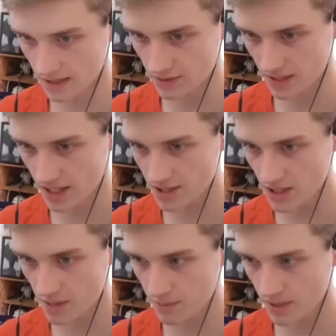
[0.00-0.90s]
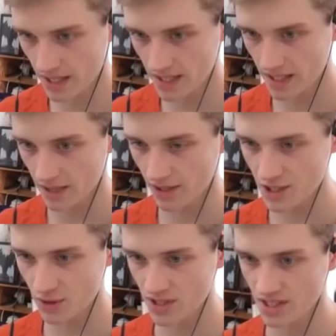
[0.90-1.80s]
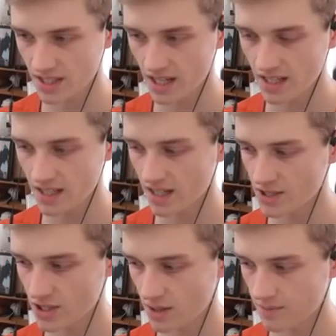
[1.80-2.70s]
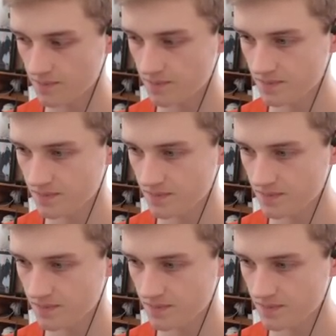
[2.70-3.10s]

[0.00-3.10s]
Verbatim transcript: uh, they just want to catch up. Can they though? That's the question. Can they catch up?